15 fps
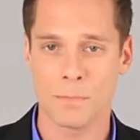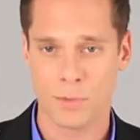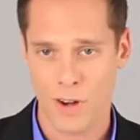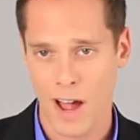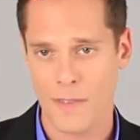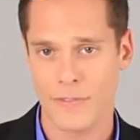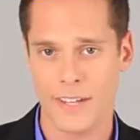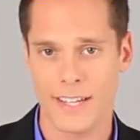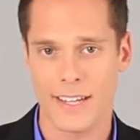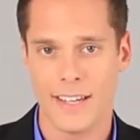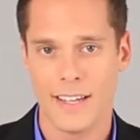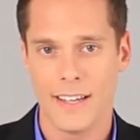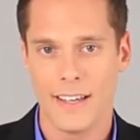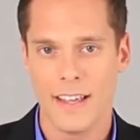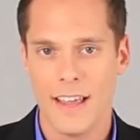profit.
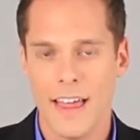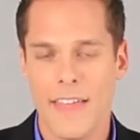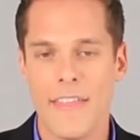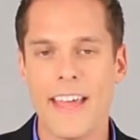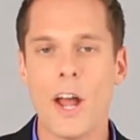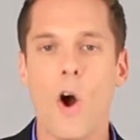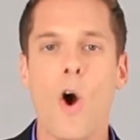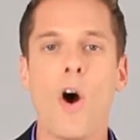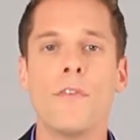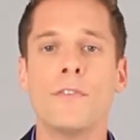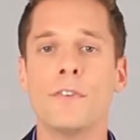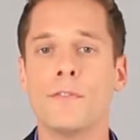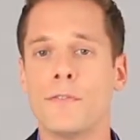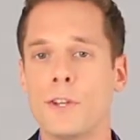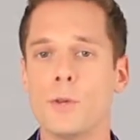They
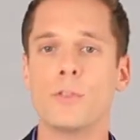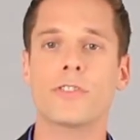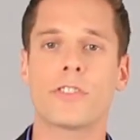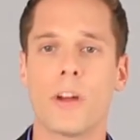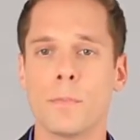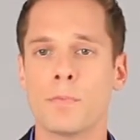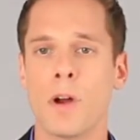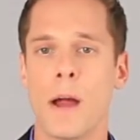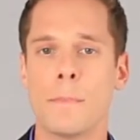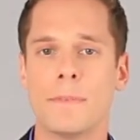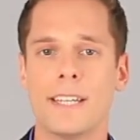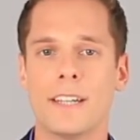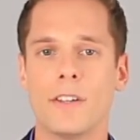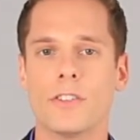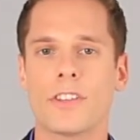often view subprime
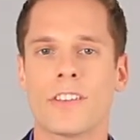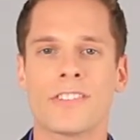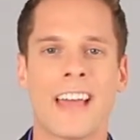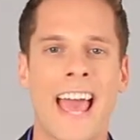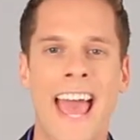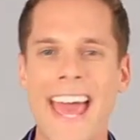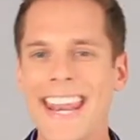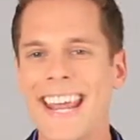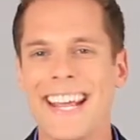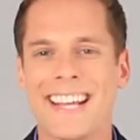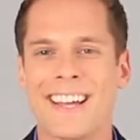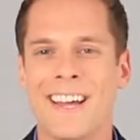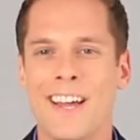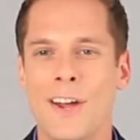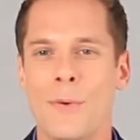deals as a
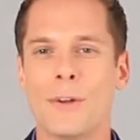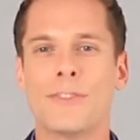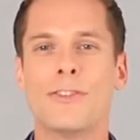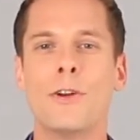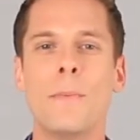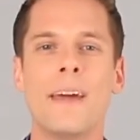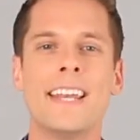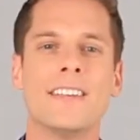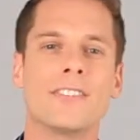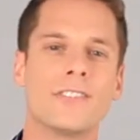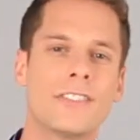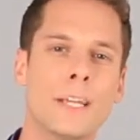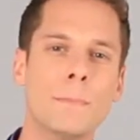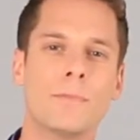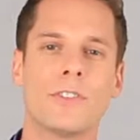headache with too many
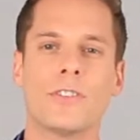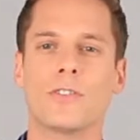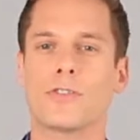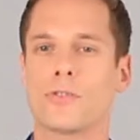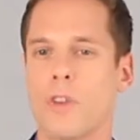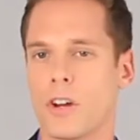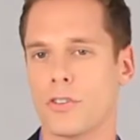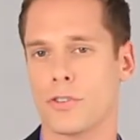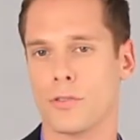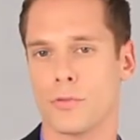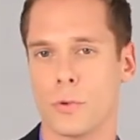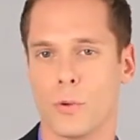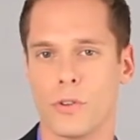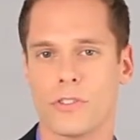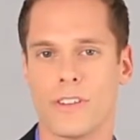steps and structure
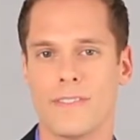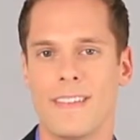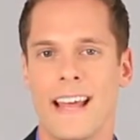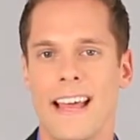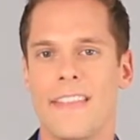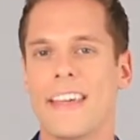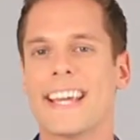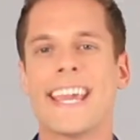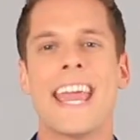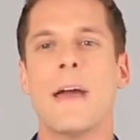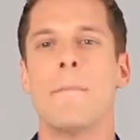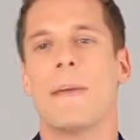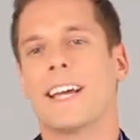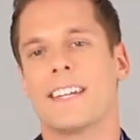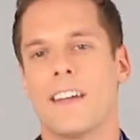rules, and they
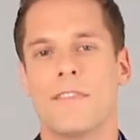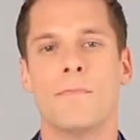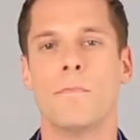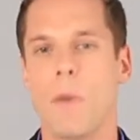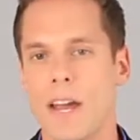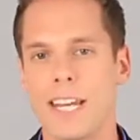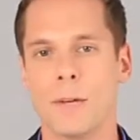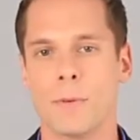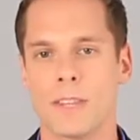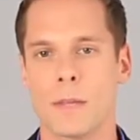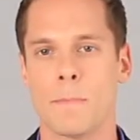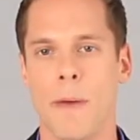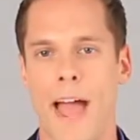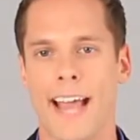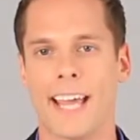can't make enough money with the
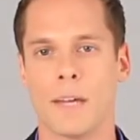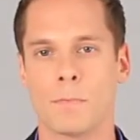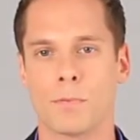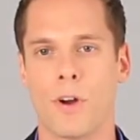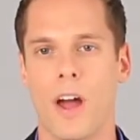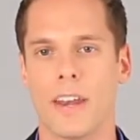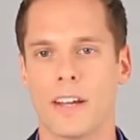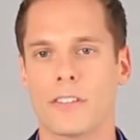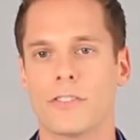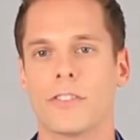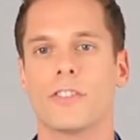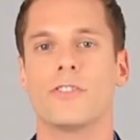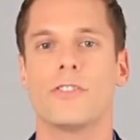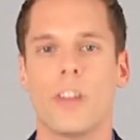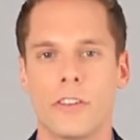back-end products
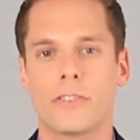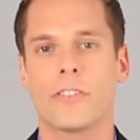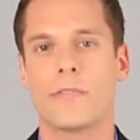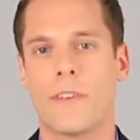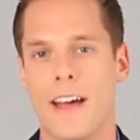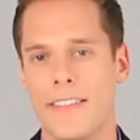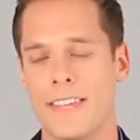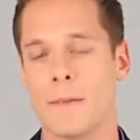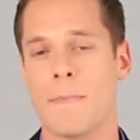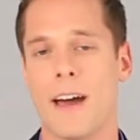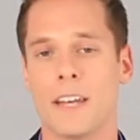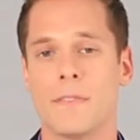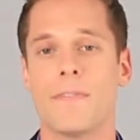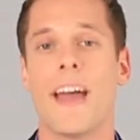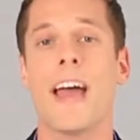to justify the
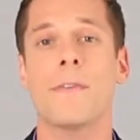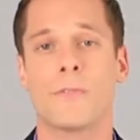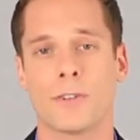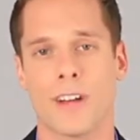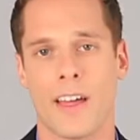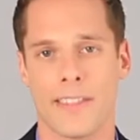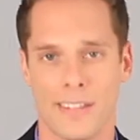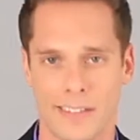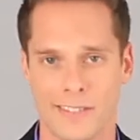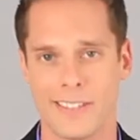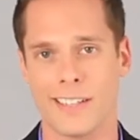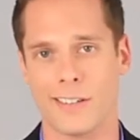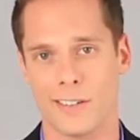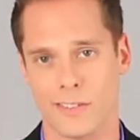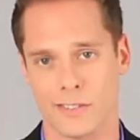amount of effort on these
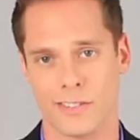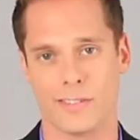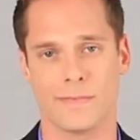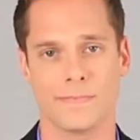deals.